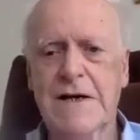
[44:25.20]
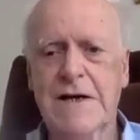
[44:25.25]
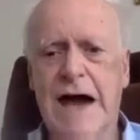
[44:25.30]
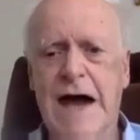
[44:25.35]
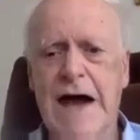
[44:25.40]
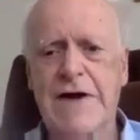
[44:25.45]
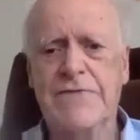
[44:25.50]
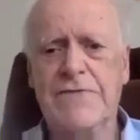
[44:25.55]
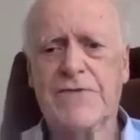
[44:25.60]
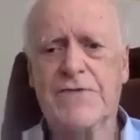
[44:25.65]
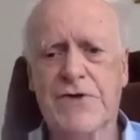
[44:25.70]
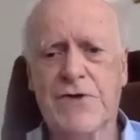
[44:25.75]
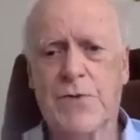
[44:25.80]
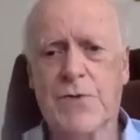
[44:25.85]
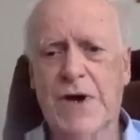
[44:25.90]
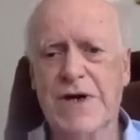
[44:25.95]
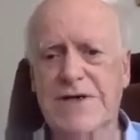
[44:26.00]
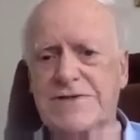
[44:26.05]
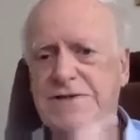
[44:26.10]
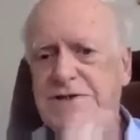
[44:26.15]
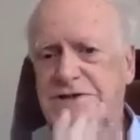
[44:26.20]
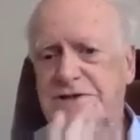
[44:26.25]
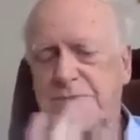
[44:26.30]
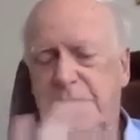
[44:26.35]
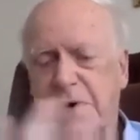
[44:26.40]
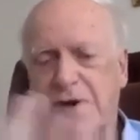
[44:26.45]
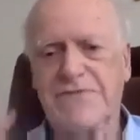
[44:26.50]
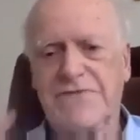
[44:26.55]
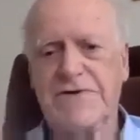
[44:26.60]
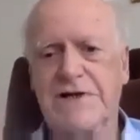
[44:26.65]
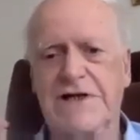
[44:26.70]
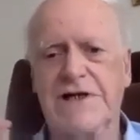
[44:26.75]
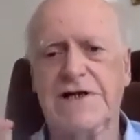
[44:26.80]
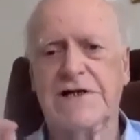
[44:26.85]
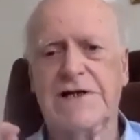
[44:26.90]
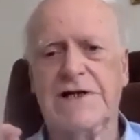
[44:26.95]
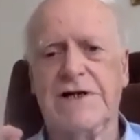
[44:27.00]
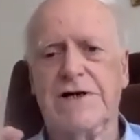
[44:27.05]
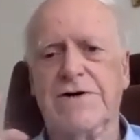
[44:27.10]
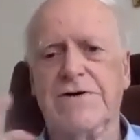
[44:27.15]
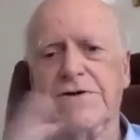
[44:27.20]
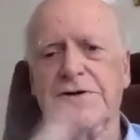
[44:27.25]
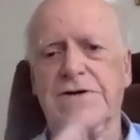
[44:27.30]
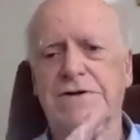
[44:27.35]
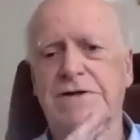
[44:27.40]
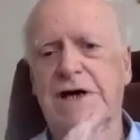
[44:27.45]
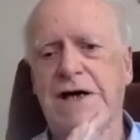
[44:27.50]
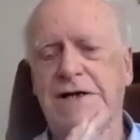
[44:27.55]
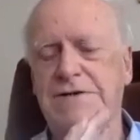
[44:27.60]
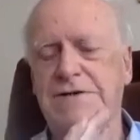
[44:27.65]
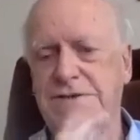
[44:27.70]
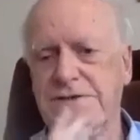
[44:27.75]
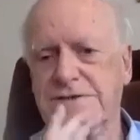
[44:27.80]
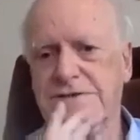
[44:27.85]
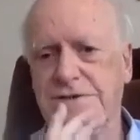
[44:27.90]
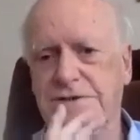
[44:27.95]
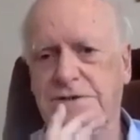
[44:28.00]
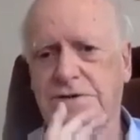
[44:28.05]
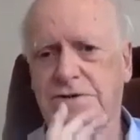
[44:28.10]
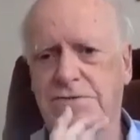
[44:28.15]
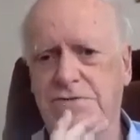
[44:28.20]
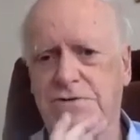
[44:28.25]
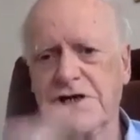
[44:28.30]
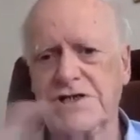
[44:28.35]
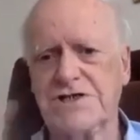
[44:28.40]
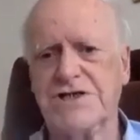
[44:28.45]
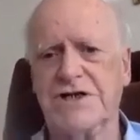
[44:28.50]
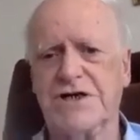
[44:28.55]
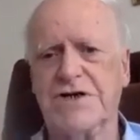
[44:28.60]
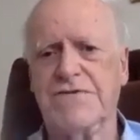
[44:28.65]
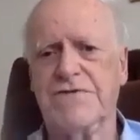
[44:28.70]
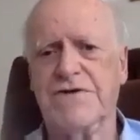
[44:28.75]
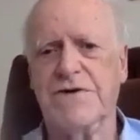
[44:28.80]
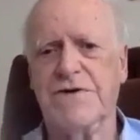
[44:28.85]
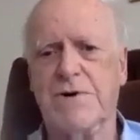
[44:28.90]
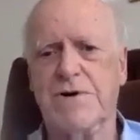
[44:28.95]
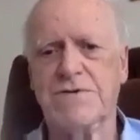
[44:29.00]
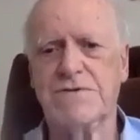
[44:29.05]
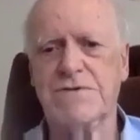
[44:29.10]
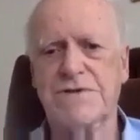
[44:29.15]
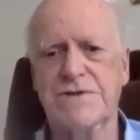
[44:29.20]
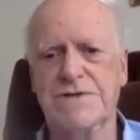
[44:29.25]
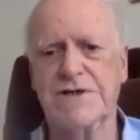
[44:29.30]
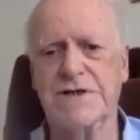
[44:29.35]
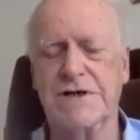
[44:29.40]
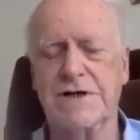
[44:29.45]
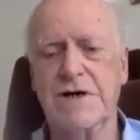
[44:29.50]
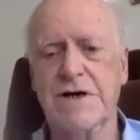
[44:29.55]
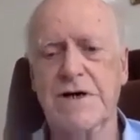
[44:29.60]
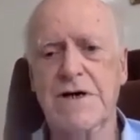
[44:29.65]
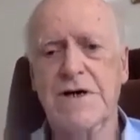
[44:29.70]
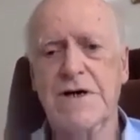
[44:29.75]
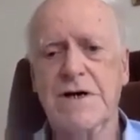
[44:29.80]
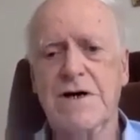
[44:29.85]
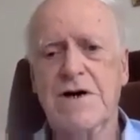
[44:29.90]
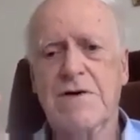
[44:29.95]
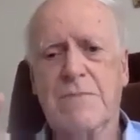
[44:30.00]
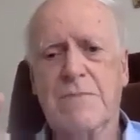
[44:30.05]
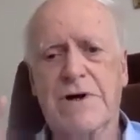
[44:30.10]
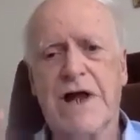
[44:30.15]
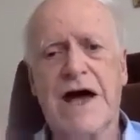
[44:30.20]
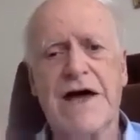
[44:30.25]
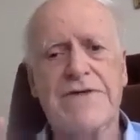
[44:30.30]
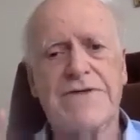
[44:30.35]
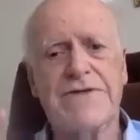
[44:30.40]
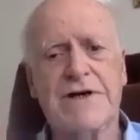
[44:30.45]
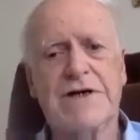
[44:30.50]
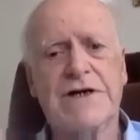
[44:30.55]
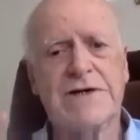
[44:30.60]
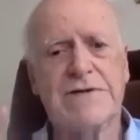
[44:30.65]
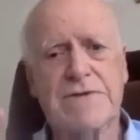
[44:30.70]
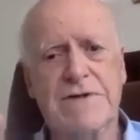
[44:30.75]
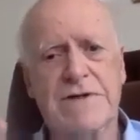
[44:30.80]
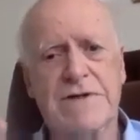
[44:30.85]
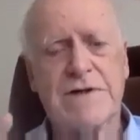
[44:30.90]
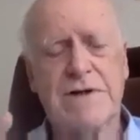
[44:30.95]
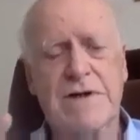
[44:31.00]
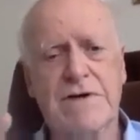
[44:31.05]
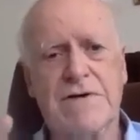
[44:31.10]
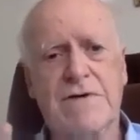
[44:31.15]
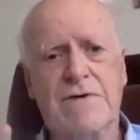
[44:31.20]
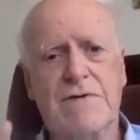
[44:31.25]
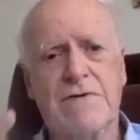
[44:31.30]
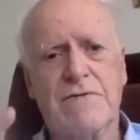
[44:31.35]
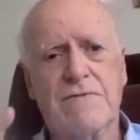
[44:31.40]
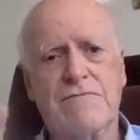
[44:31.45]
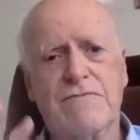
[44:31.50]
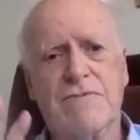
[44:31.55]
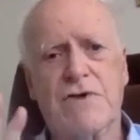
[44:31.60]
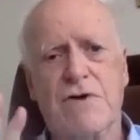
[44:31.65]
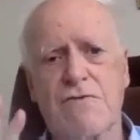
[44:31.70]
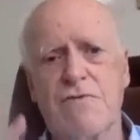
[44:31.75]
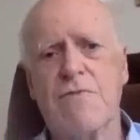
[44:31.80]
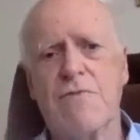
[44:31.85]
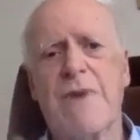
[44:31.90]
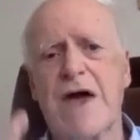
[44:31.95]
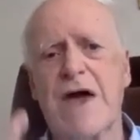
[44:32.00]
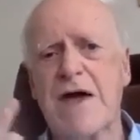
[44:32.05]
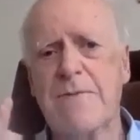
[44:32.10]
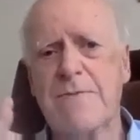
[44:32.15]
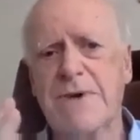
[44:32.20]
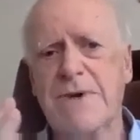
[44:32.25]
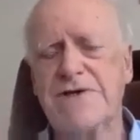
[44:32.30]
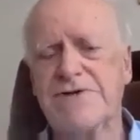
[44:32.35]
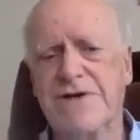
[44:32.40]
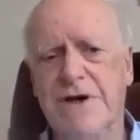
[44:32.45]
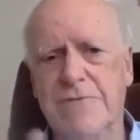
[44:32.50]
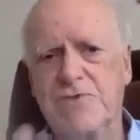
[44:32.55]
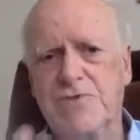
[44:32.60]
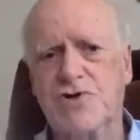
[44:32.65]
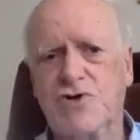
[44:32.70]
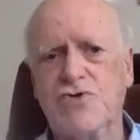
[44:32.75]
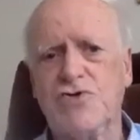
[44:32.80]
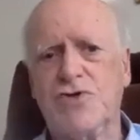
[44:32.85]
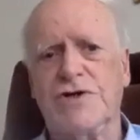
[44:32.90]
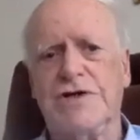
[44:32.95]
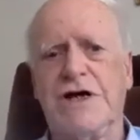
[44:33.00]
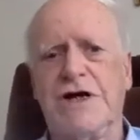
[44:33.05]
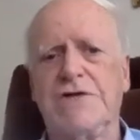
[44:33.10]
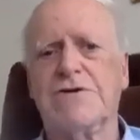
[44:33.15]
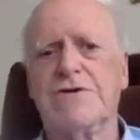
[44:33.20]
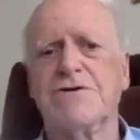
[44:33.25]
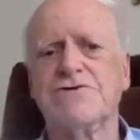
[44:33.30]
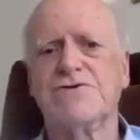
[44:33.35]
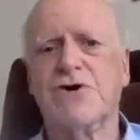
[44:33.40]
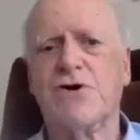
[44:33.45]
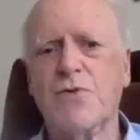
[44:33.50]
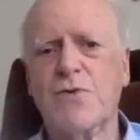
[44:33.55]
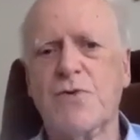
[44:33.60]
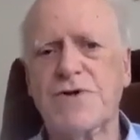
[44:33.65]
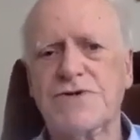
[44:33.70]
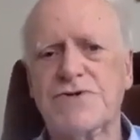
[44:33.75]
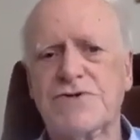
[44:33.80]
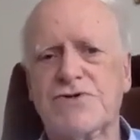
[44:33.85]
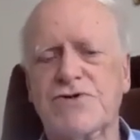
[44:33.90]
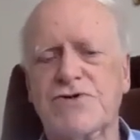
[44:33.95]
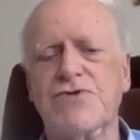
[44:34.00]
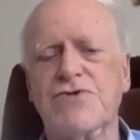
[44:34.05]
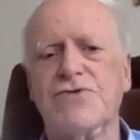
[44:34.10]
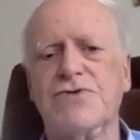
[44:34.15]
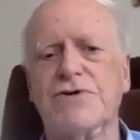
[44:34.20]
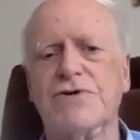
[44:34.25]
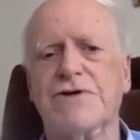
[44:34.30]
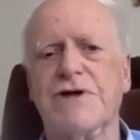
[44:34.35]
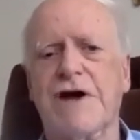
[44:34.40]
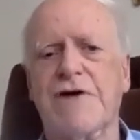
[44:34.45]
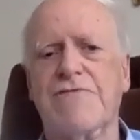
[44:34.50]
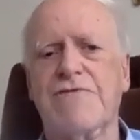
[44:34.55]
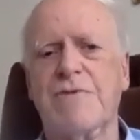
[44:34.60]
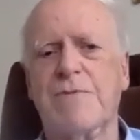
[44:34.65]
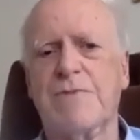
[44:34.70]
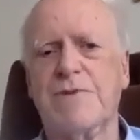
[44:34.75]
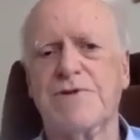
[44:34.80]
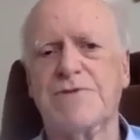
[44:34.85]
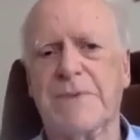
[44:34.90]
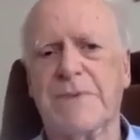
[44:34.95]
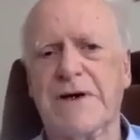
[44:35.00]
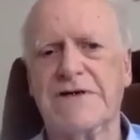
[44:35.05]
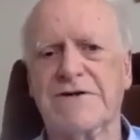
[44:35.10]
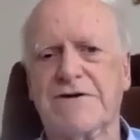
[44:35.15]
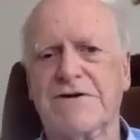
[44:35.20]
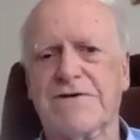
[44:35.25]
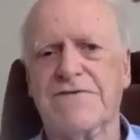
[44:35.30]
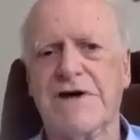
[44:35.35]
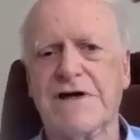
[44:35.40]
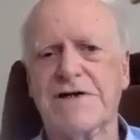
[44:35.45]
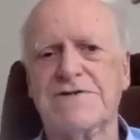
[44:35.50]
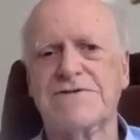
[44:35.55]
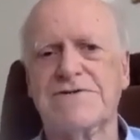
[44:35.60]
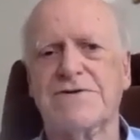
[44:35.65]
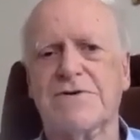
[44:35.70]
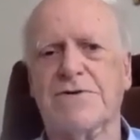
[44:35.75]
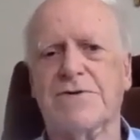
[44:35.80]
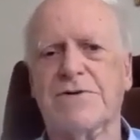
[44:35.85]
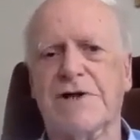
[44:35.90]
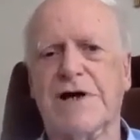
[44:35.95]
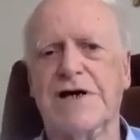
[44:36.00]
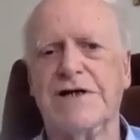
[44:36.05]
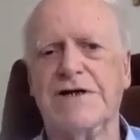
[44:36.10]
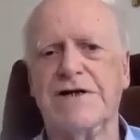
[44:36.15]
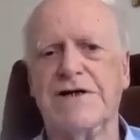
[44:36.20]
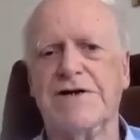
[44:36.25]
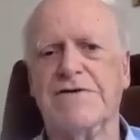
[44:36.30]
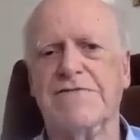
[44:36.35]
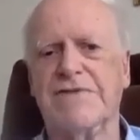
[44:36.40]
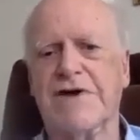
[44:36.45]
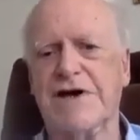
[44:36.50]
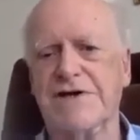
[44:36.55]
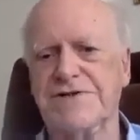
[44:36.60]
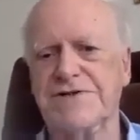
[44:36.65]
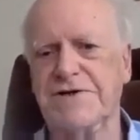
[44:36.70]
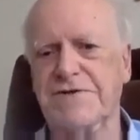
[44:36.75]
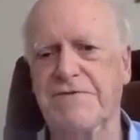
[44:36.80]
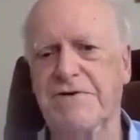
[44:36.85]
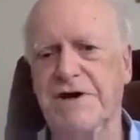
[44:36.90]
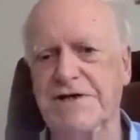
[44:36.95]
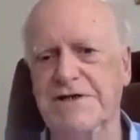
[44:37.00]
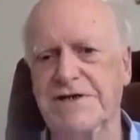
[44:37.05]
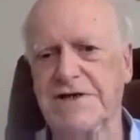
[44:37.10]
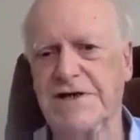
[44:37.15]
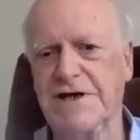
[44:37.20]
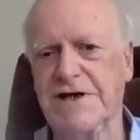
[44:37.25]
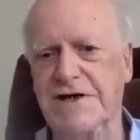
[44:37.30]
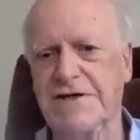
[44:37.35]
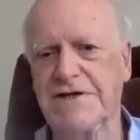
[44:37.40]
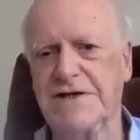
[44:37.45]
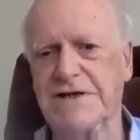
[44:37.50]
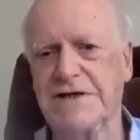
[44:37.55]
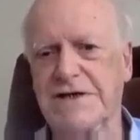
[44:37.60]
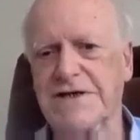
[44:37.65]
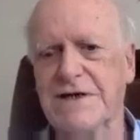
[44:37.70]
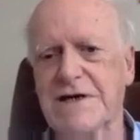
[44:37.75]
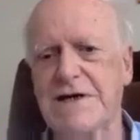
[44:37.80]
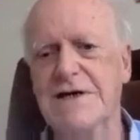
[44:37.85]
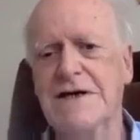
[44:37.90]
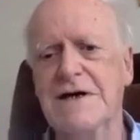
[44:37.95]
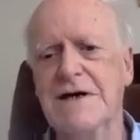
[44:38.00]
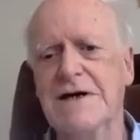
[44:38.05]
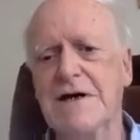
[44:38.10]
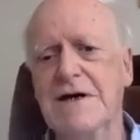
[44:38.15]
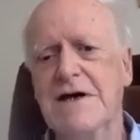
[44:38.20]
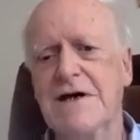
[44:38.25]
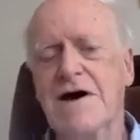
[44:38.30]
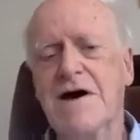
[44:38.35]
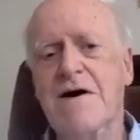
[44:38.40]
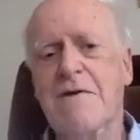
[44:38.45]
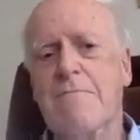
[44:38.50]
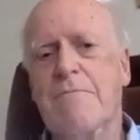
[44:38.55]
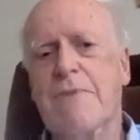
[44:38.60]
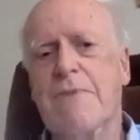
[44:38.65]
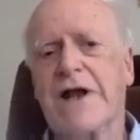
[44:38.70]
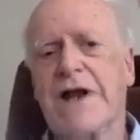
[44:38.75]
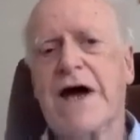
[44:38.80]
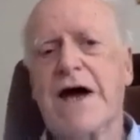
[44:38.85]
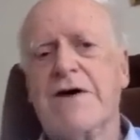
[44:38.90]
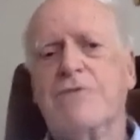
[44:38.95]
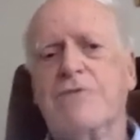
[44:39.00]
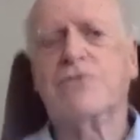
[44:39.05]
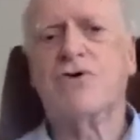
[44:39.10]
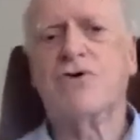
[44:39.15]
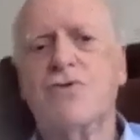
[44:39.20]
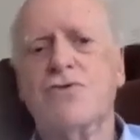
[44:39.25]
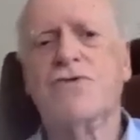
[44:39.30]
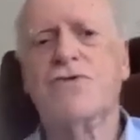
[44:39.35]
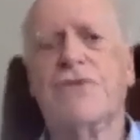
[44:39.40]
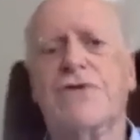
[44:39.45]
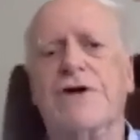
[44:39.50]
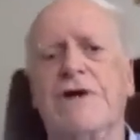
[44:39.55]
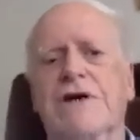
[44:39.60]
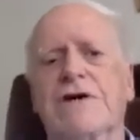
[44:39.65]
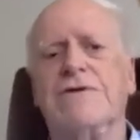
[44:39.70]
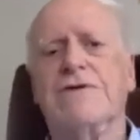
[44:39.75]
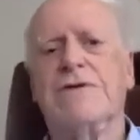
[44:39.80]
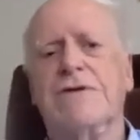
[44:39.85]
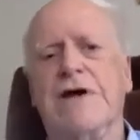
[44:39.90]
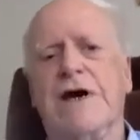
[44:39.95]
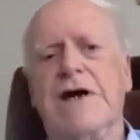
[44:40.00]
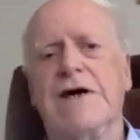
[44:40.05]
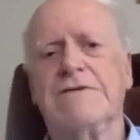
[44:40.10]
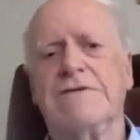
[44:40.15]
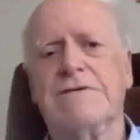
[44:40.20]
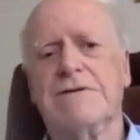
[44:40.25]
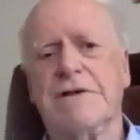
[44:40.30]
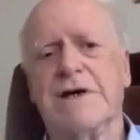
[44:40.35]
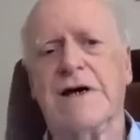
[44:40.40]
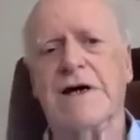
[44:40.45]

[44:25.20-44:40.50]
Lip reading: And for the West, it's perfectly clear that that is the crushing of democracy. But I think there may be some truth in that. There's always truth in every perspective. That's the whole idea of essay writing, I think. But I do think that